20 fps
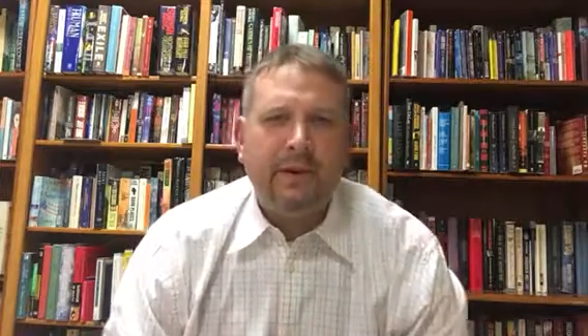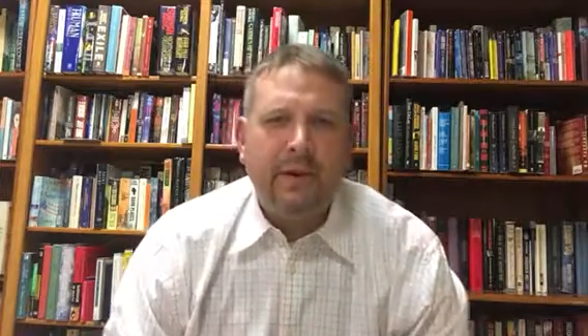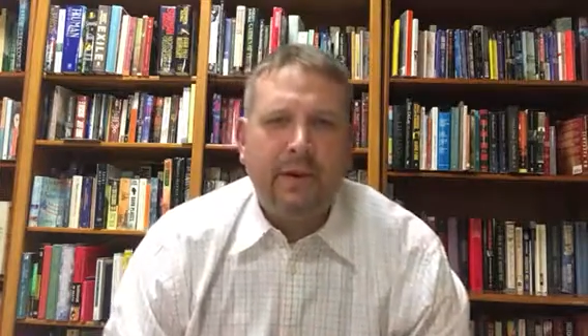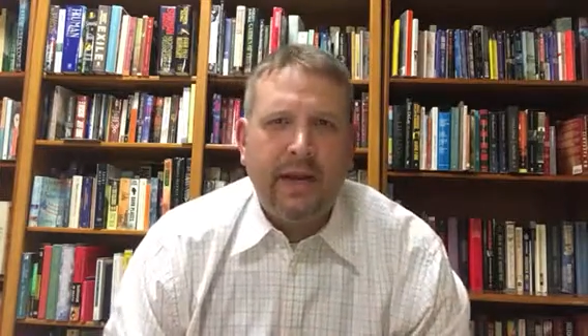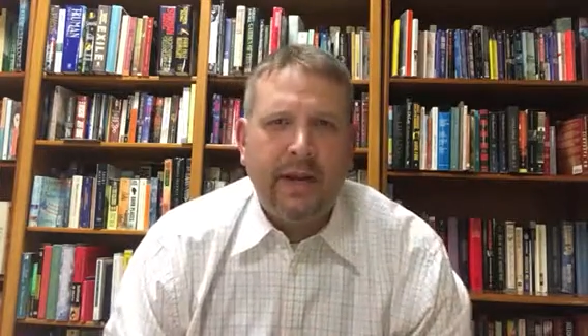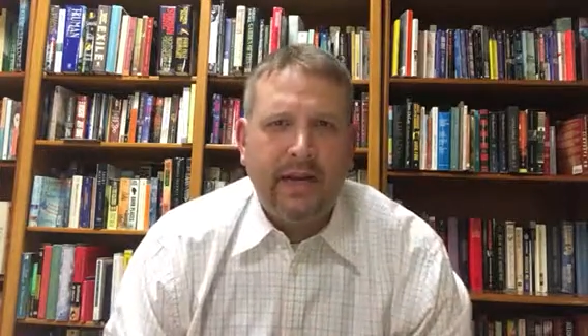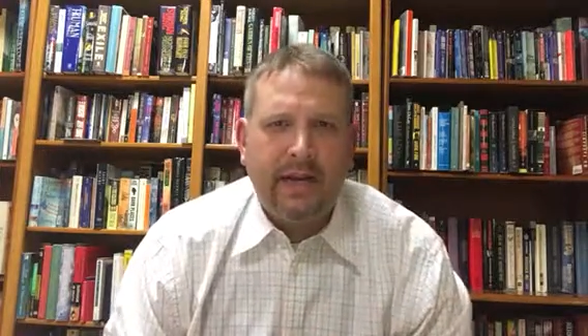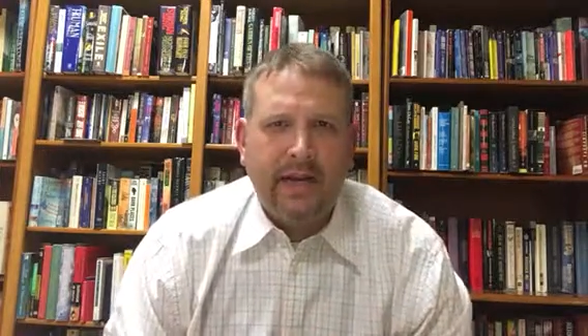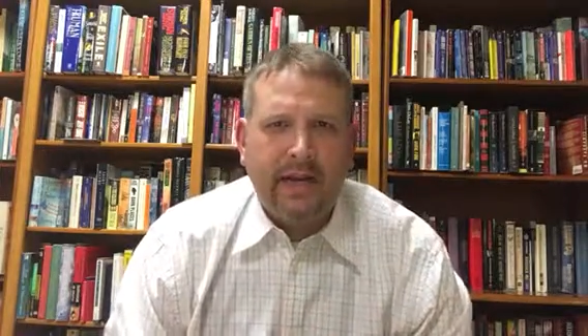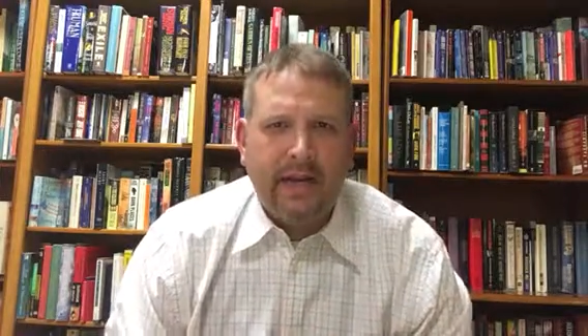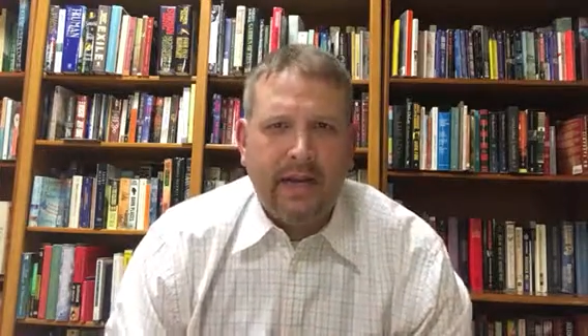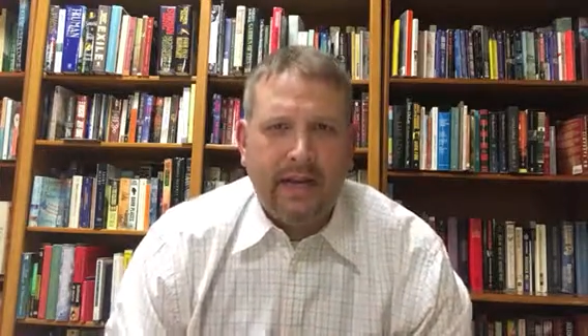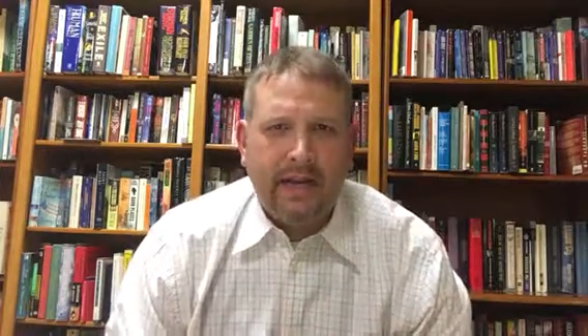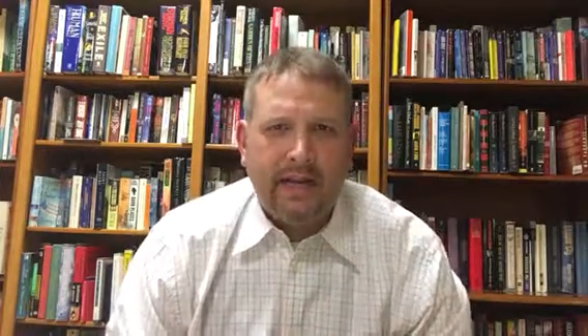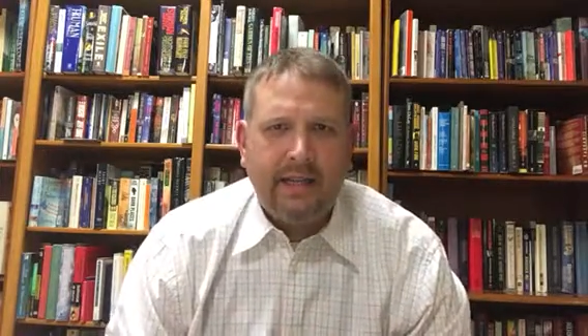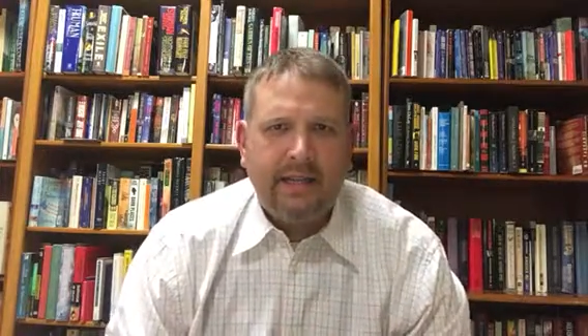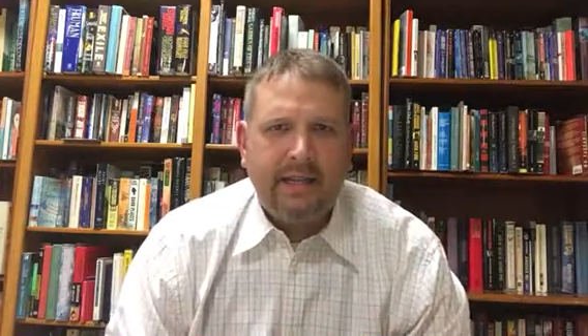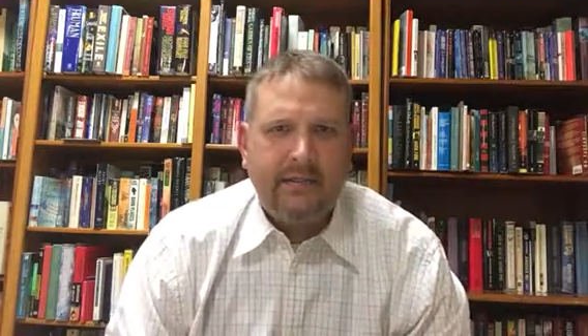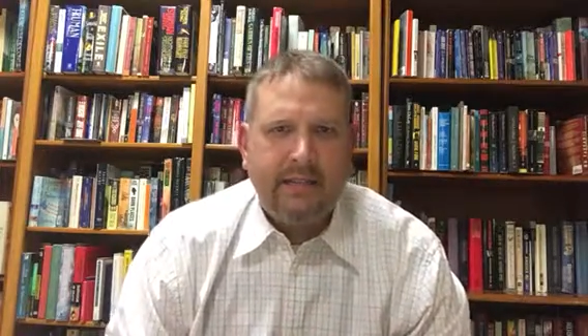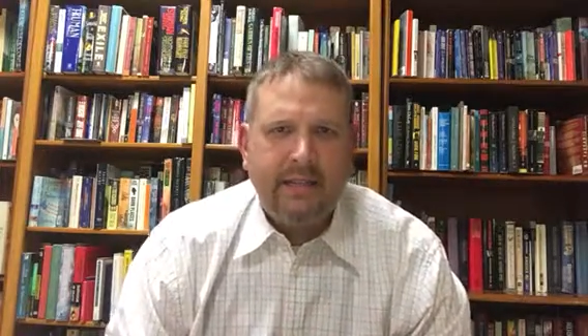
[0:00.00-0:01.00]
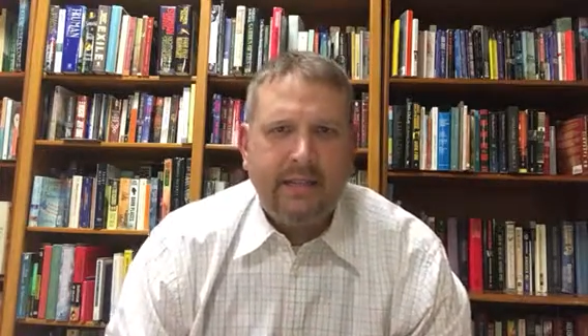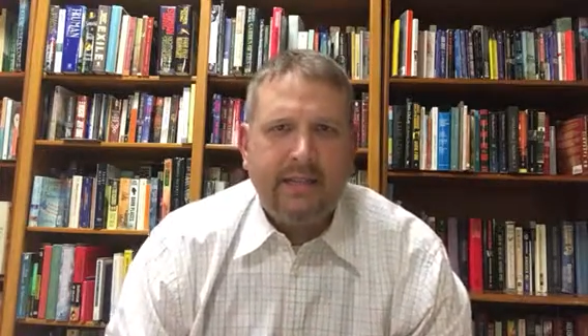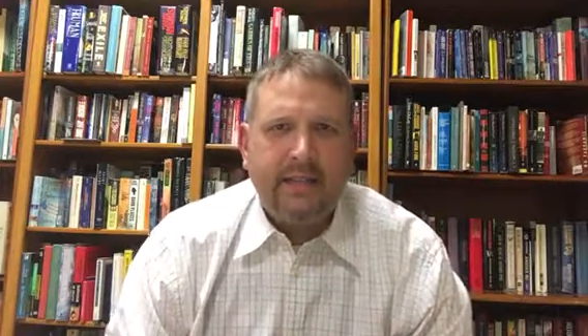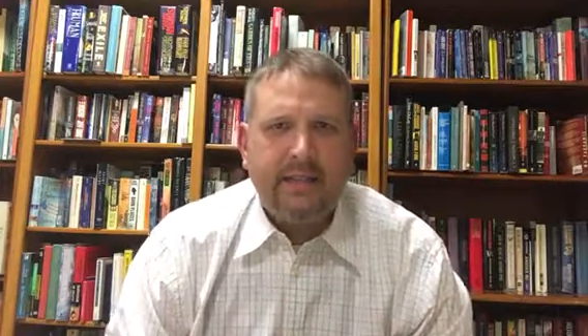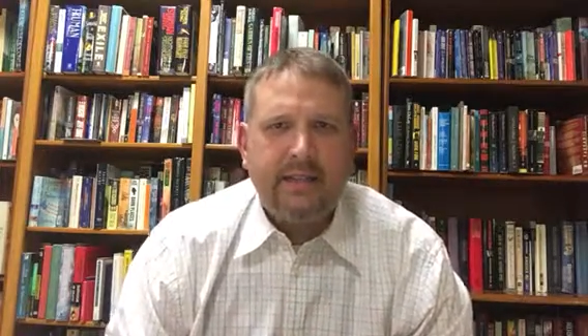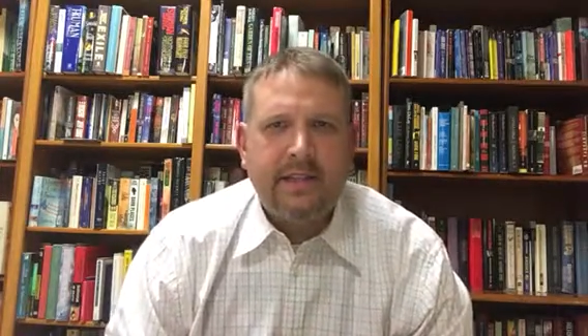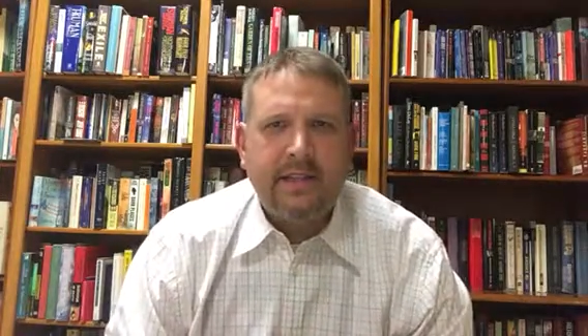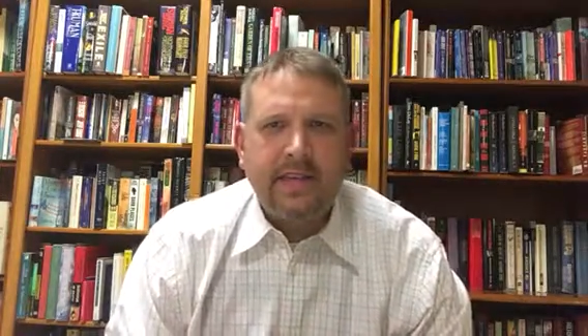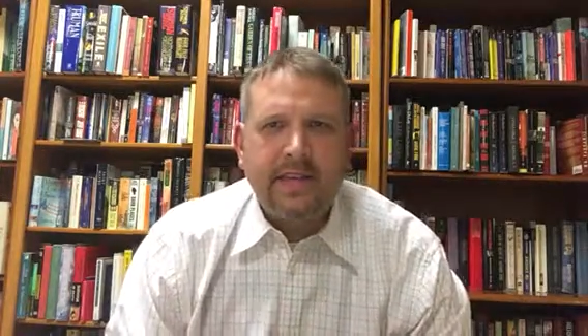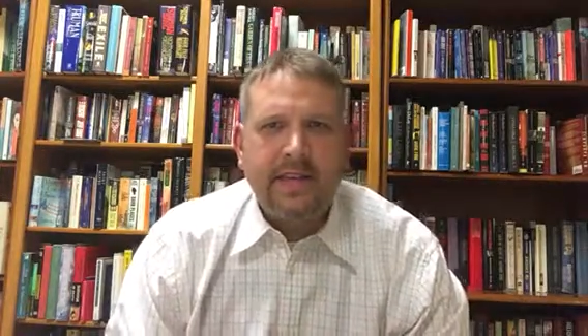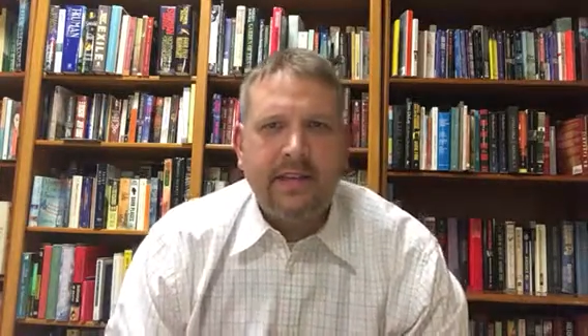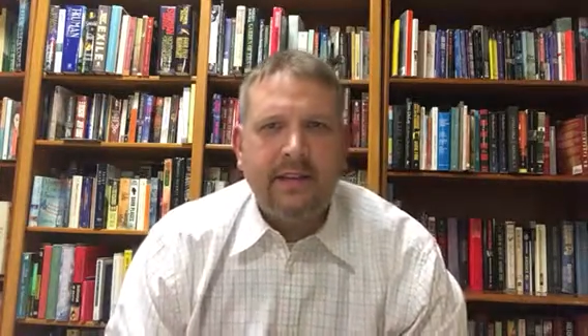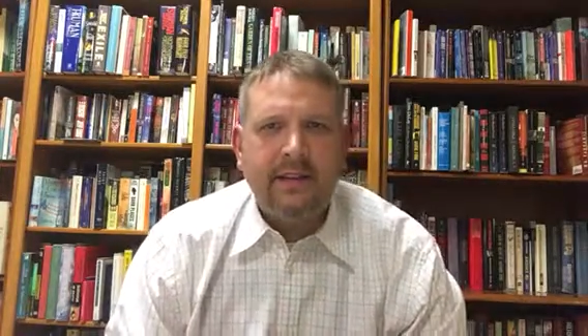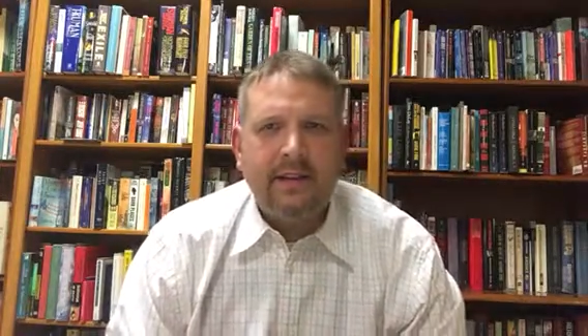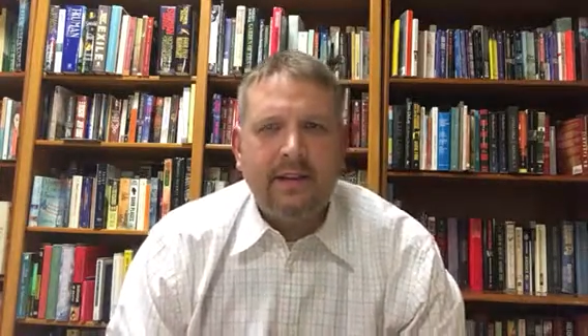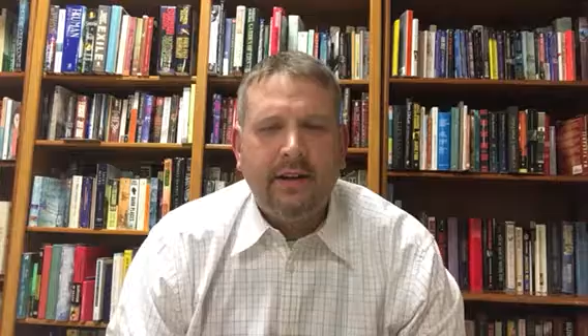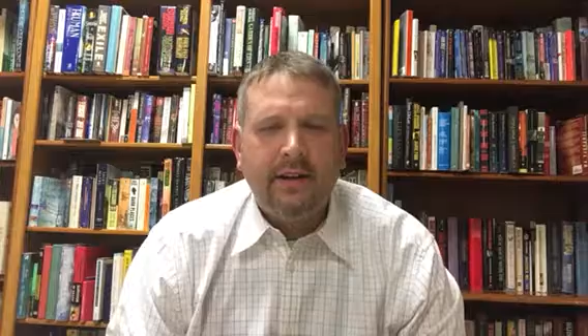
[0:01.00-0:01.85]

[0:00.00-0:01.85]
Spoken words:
awake at night is the